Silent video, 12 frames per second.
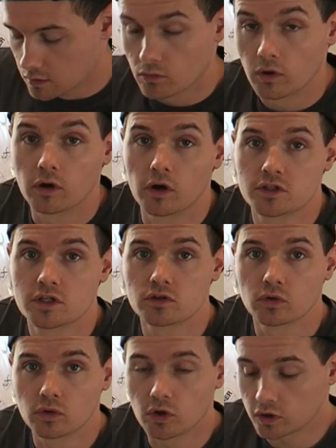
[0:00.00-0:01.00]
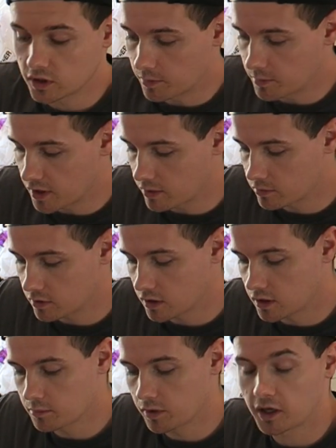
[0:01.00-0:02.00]
right guys, this is all cooked up
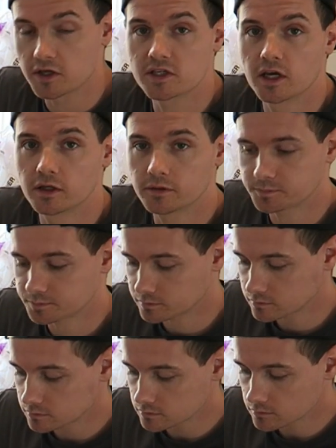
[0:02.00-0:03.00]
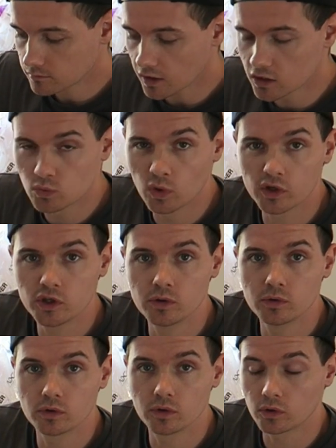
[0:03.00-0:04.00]
now. Like I said, there's 1
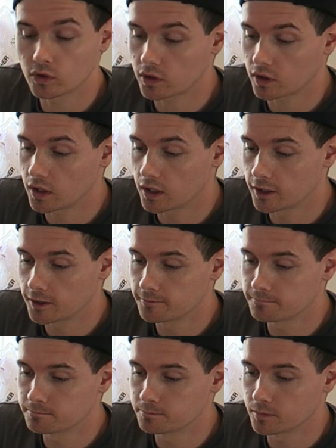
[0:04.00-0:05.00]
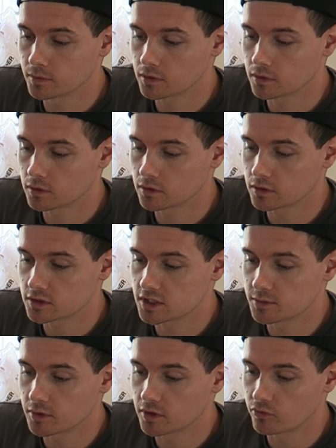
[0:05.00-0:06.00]
New York
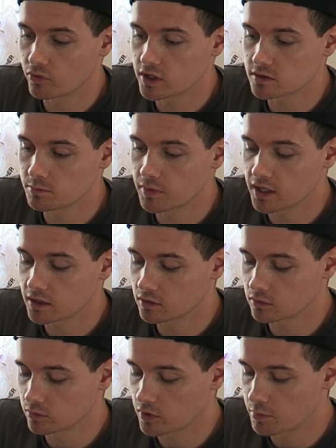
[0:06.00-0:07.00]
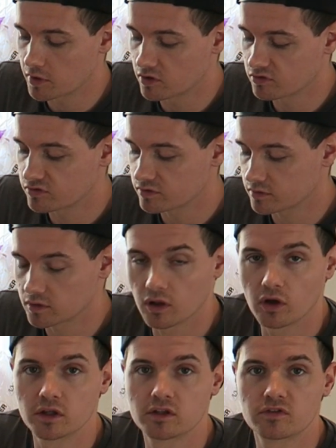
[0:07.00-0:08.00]
cinnamon and raisin bagel with a bit of
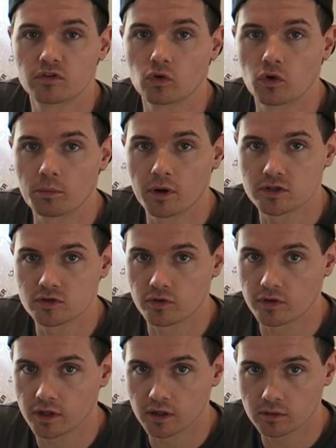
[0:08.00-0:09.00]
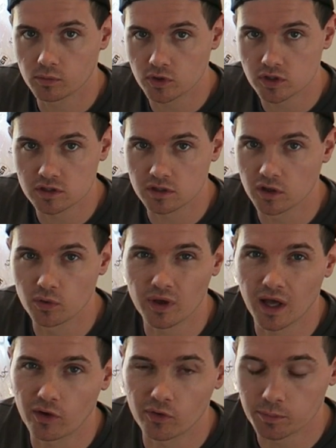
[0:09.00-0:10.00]
light flora butter on there, which is a low
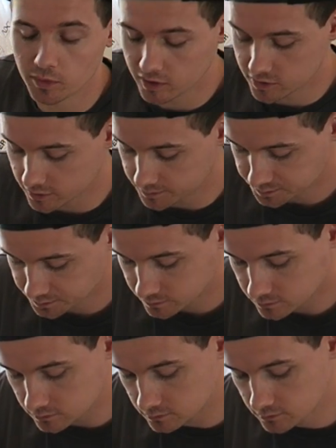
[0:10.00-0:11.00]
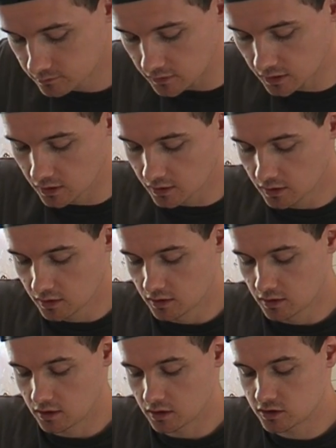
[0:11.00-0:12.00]
calorie butter.
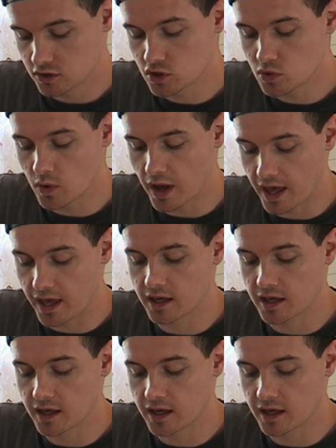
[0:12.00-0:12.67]
A 2